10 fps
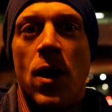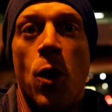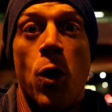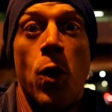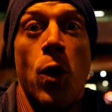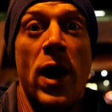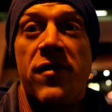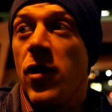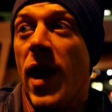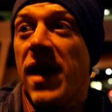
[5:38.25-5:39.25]
Oh,
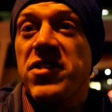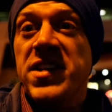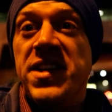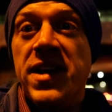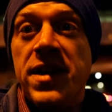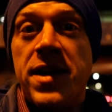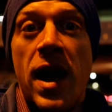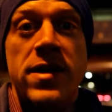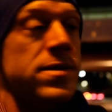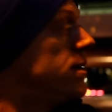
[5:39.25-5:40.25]
I've arrived in
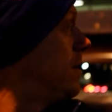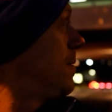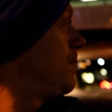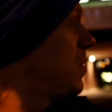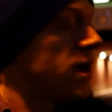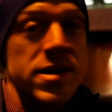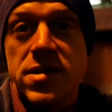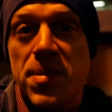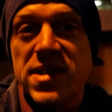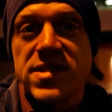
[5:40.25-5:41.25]
Degen. It's
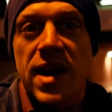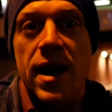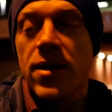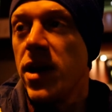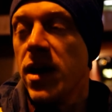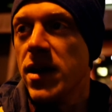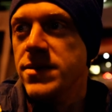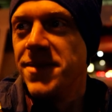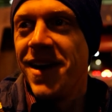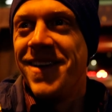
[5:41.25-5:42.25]
a bit scary here.
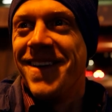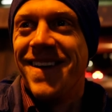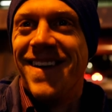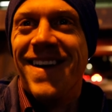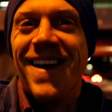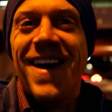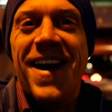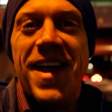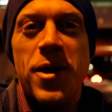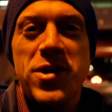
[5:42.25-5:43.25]

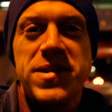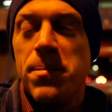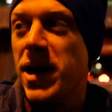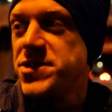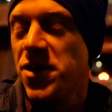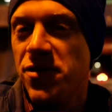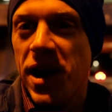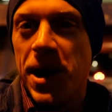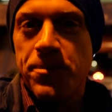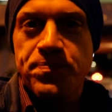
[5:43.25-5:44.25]
There was a bunch of
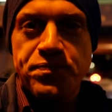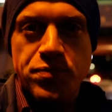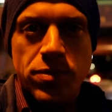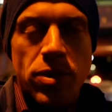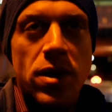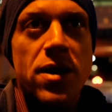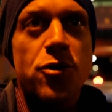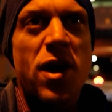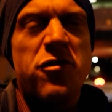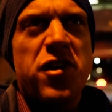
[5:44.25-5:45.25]
um,
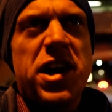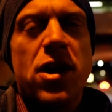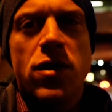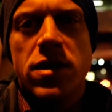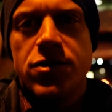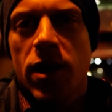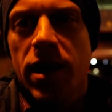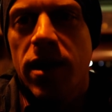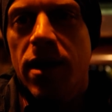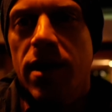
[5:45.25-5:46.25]
graffiti on the
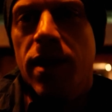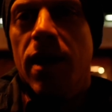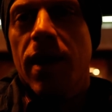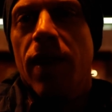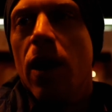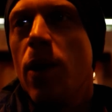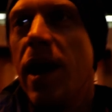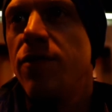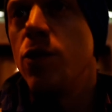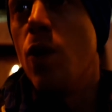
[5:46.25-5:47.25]
train, and uh, now I
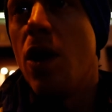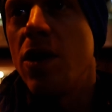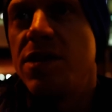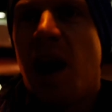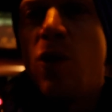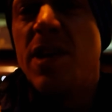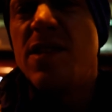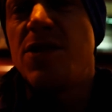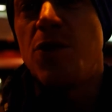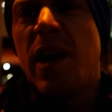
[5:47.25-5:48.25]
have to walk down the
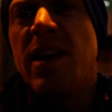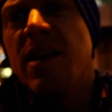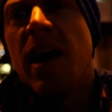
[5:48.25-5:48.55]
street